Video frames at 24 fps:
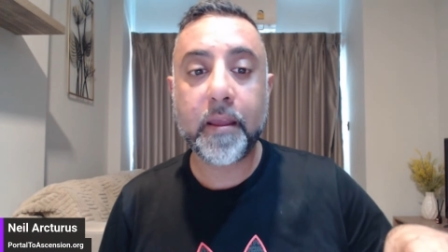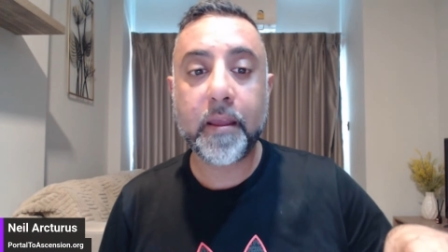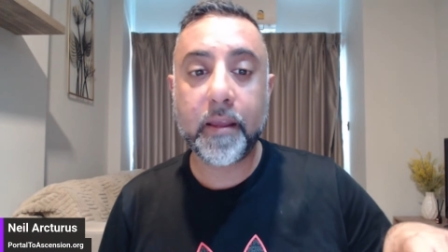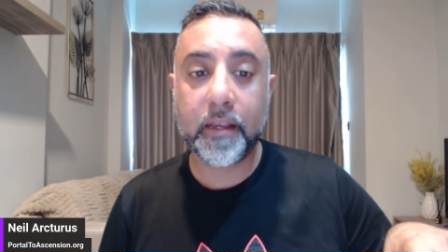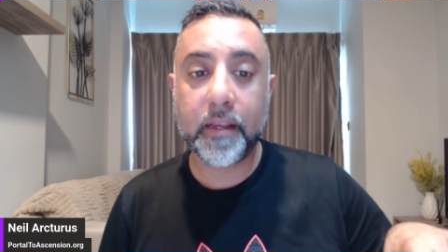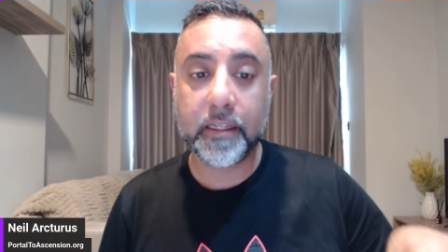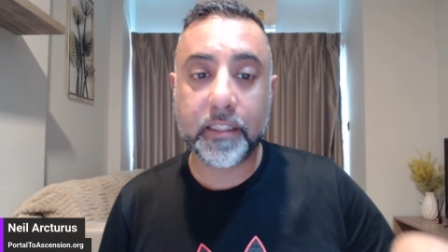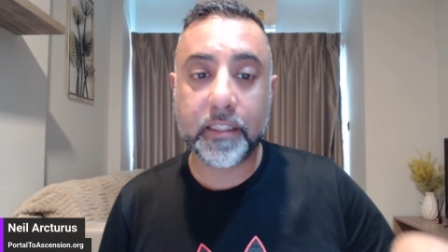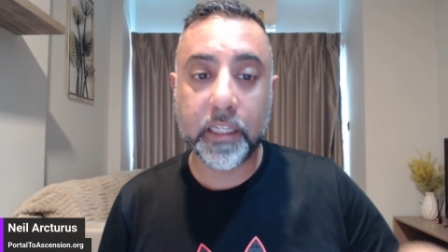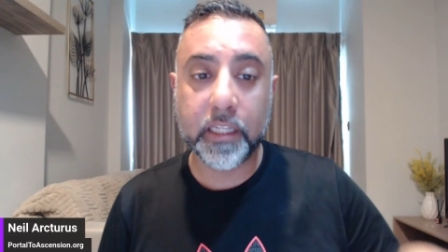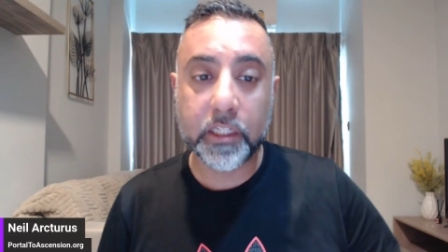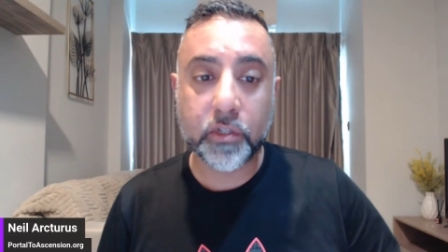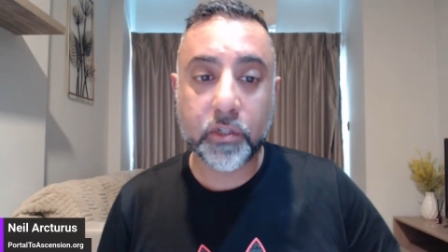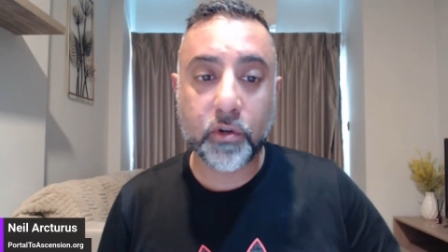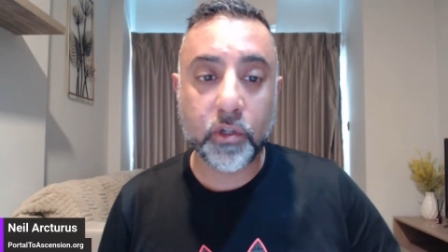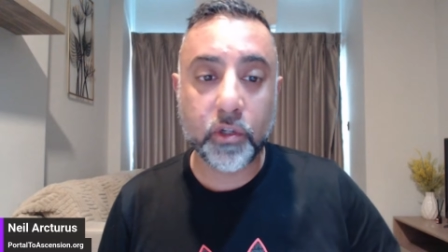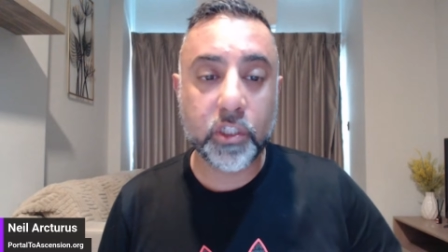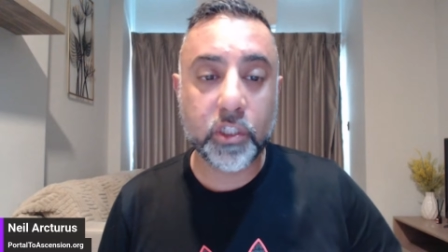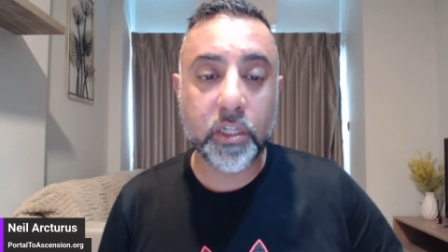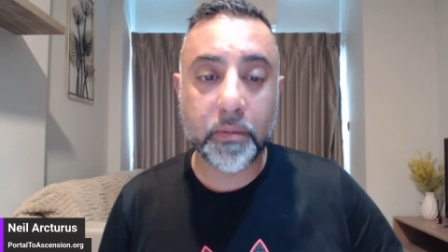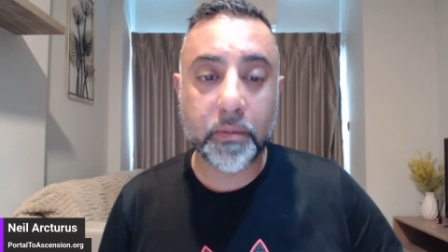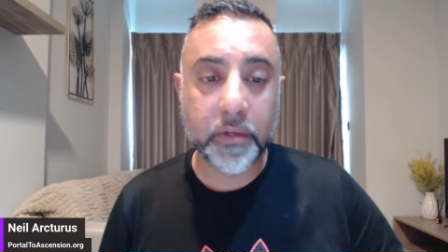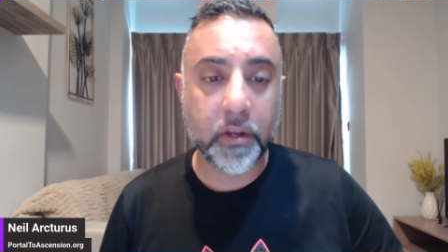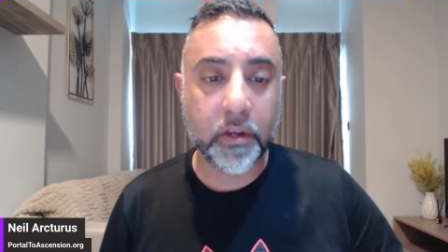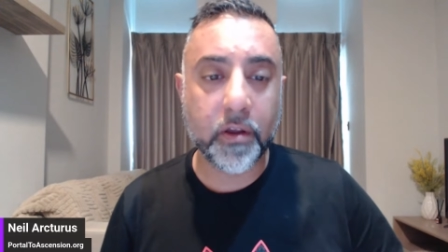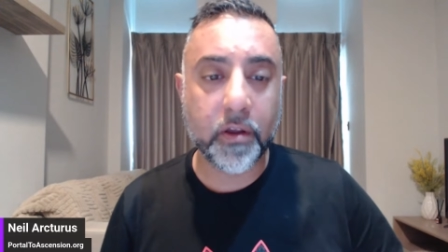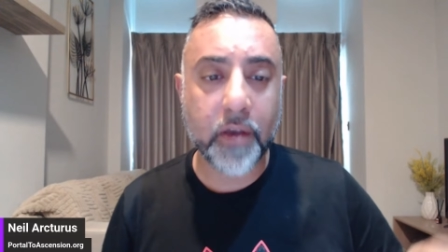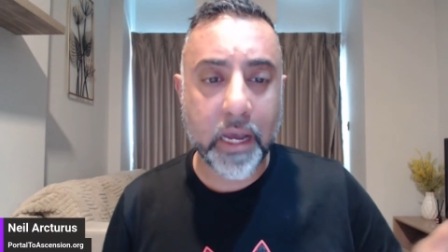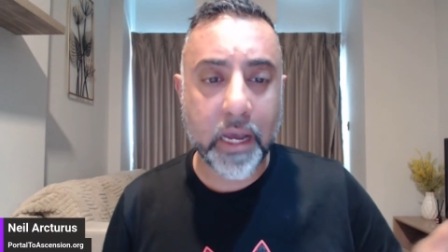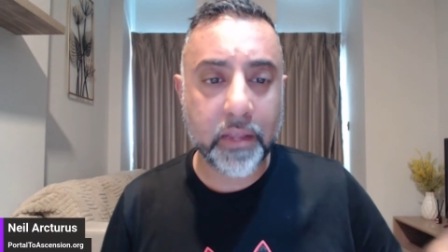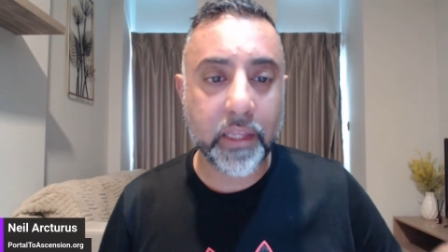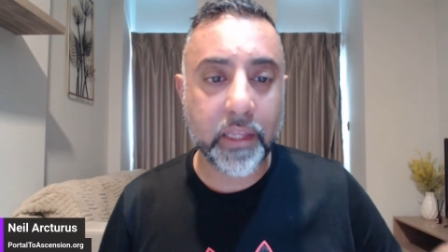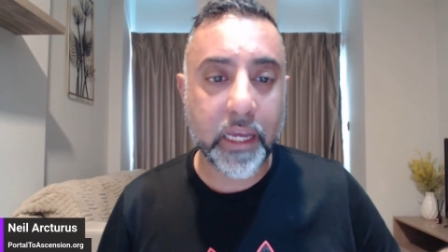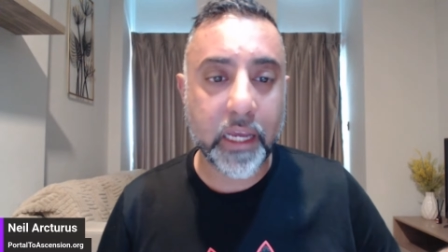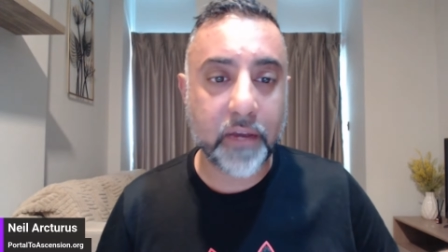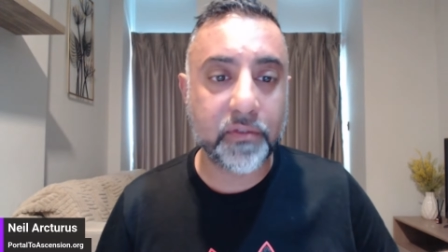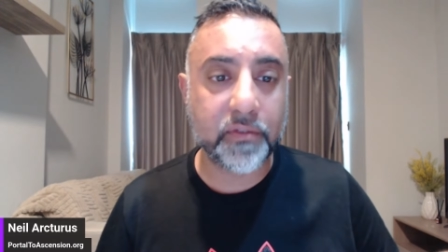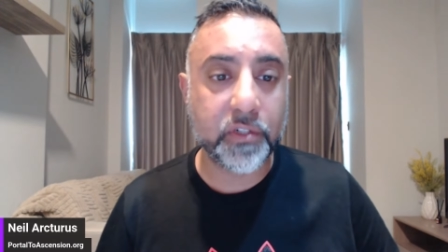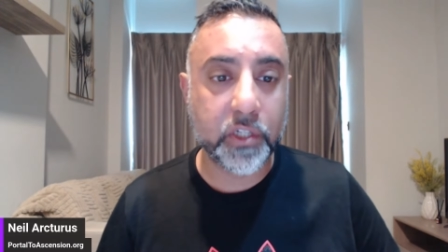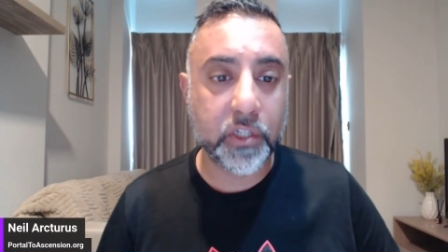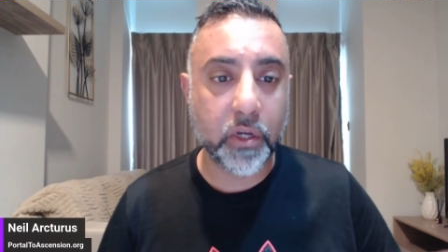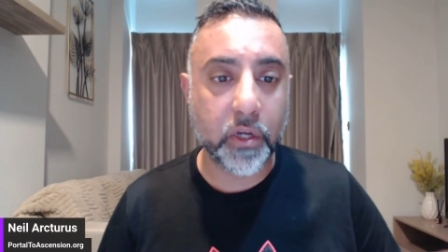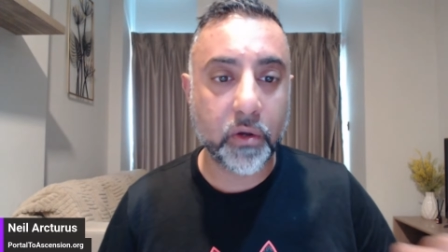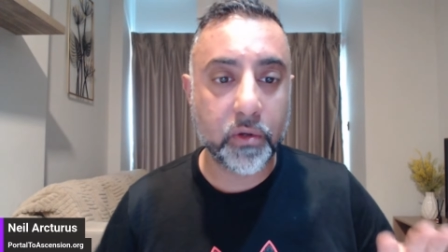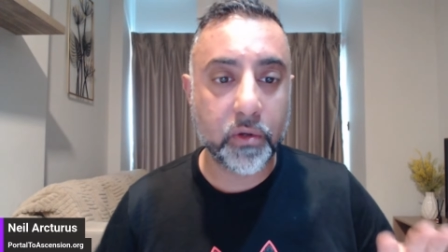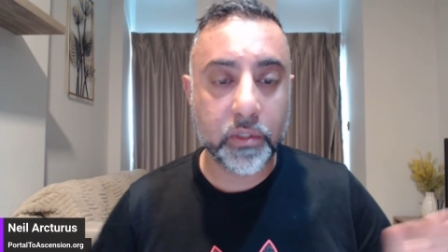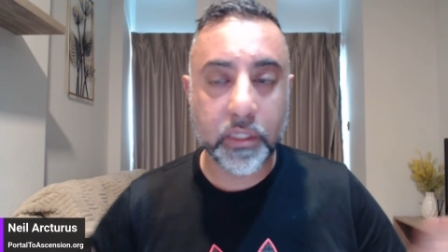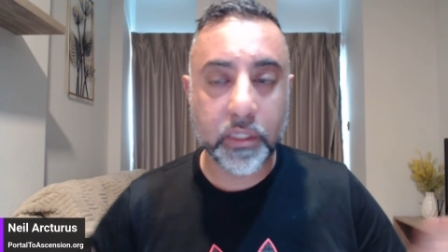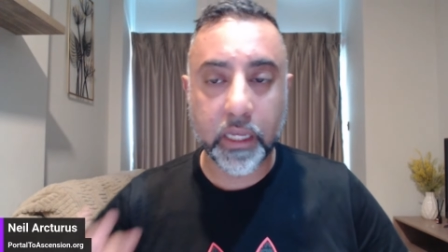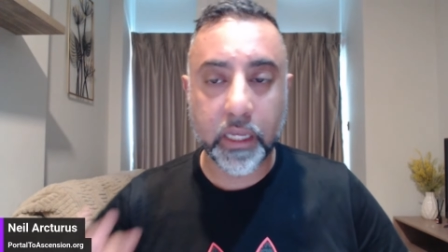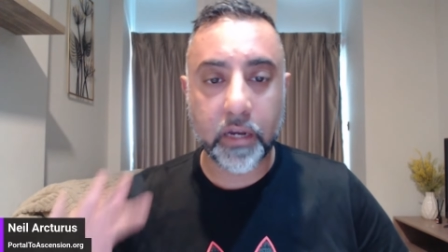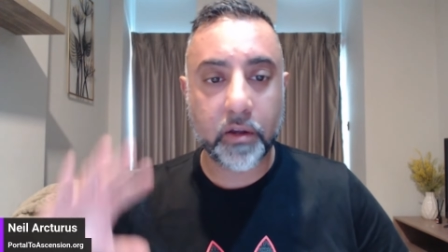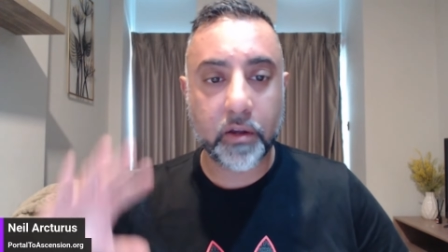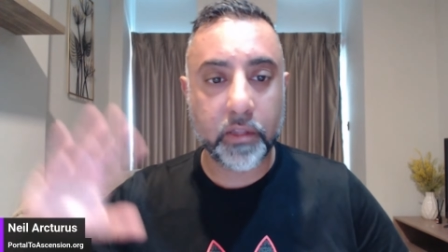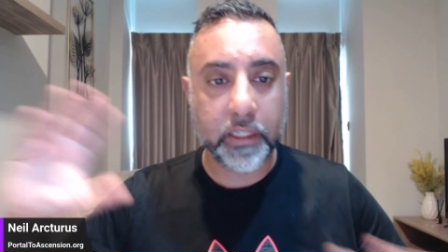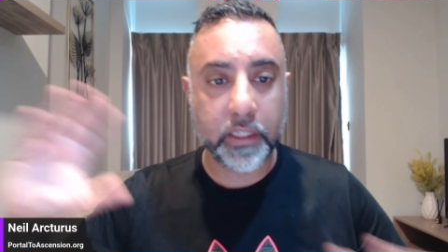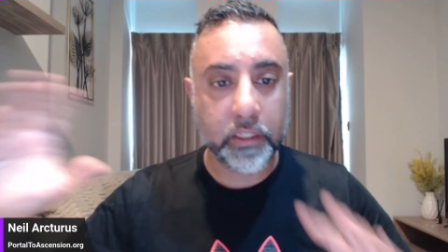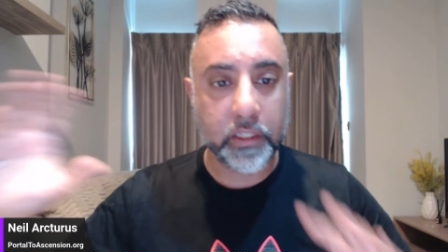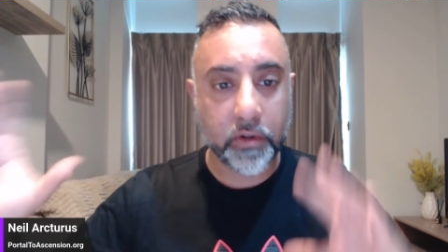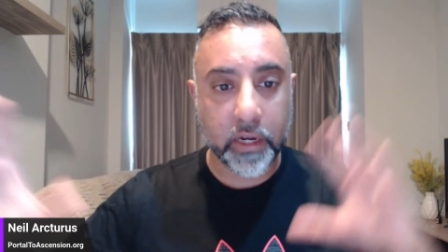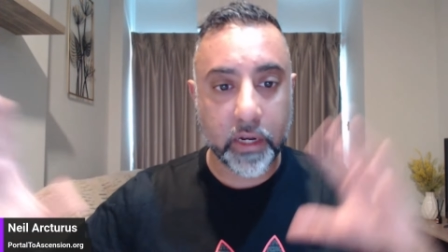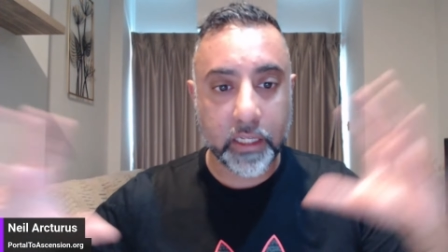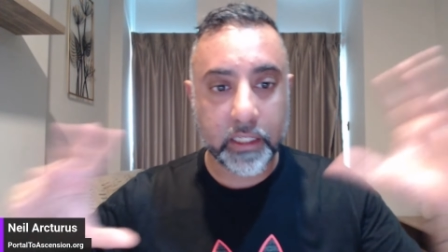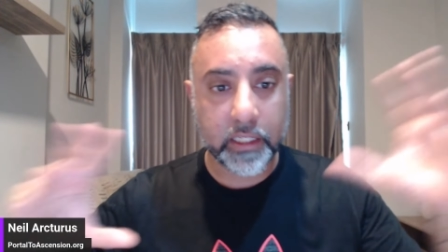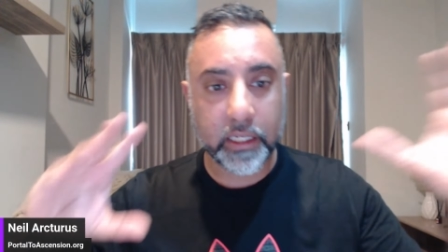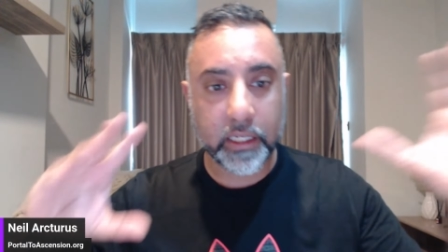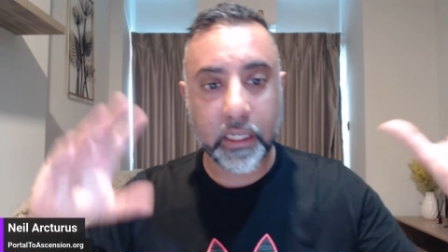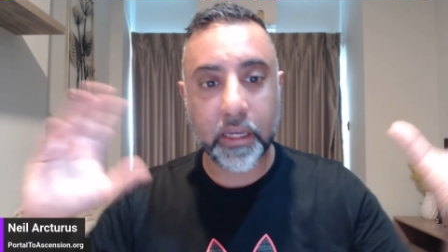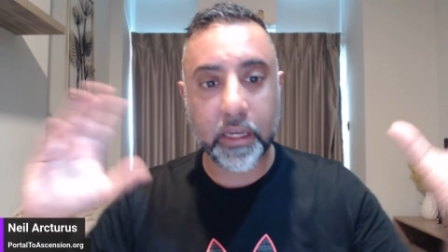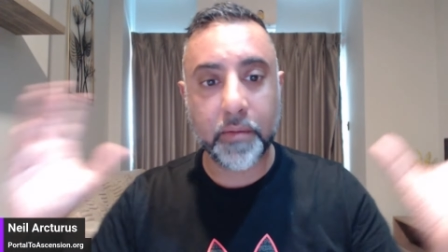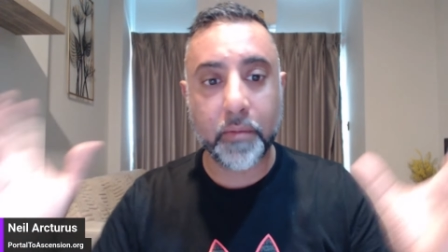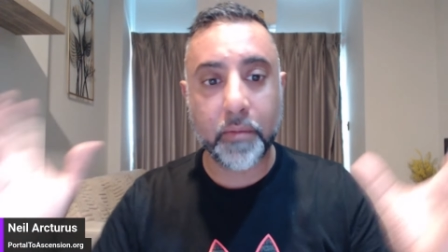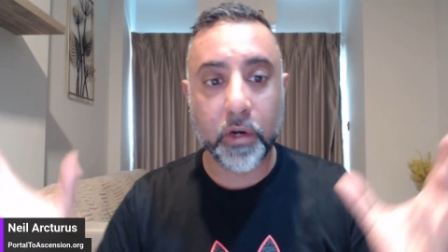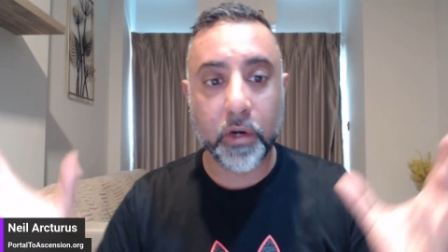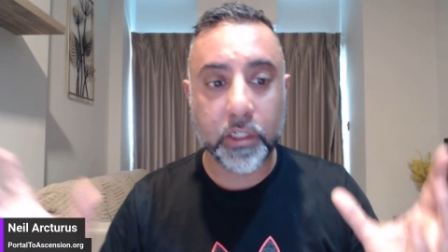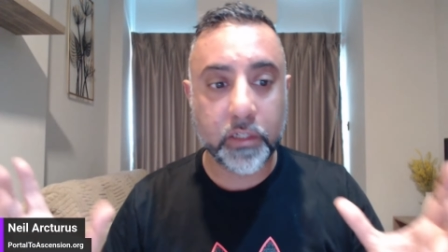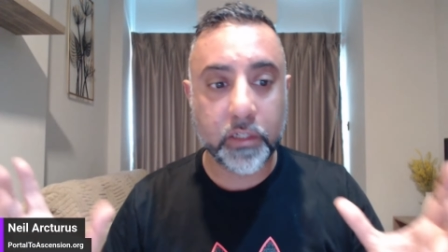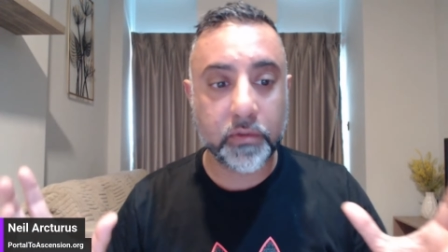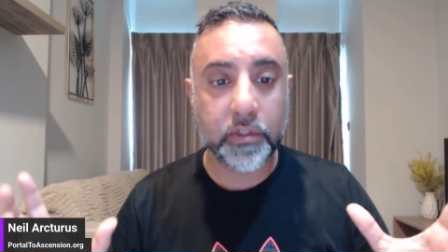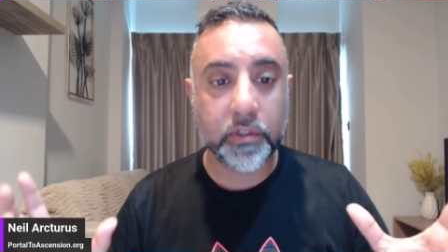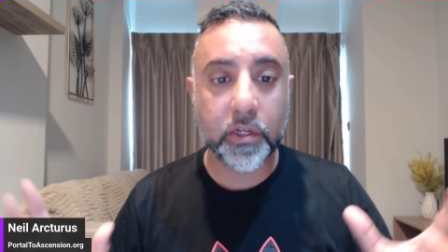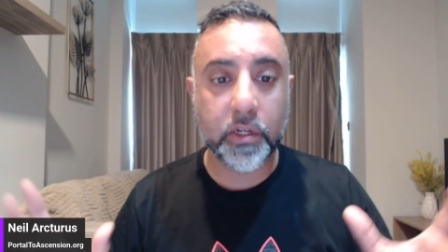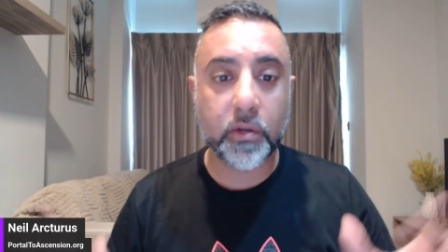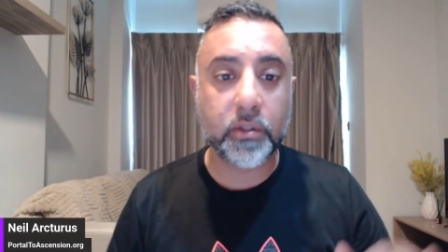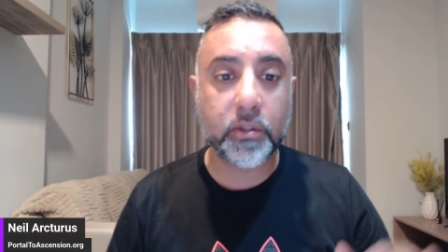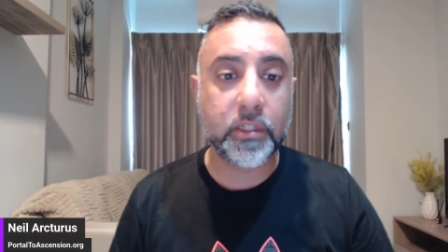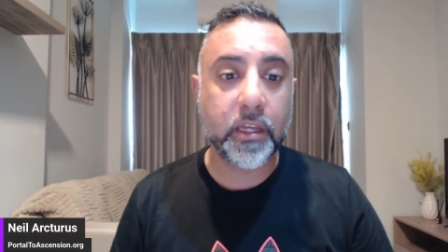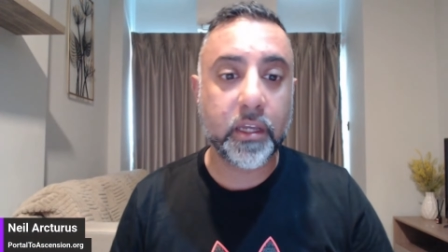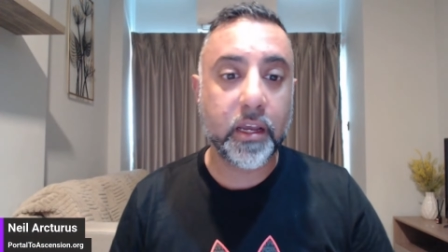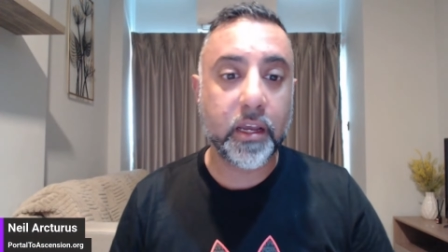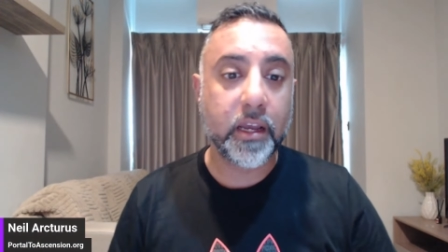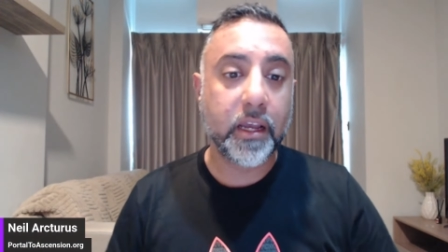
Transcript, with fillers: Is this cruise ship, you know, how they have shows, like all these crazy immersive shows?